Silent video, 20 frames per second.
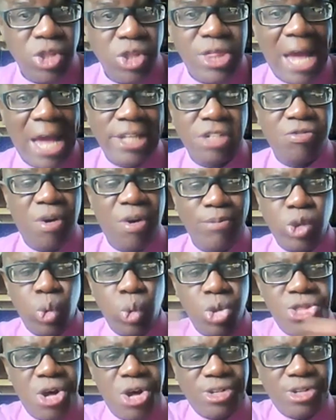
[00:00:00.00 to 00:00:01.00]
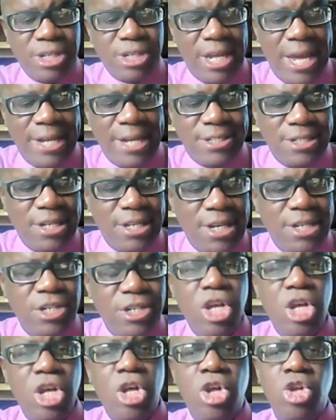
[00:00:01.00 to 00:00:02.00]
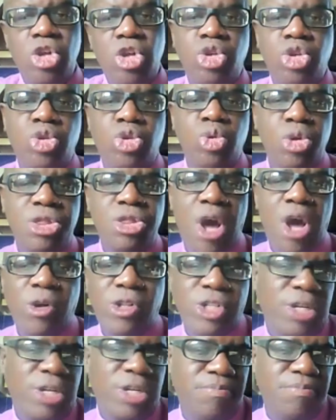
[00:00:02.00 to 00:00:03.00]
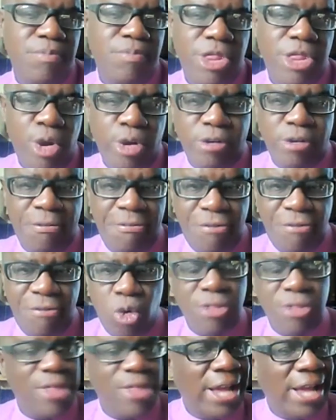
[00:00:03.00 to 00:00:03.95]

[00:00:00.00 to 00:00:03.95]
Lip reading: So that's from 2018 to 2034.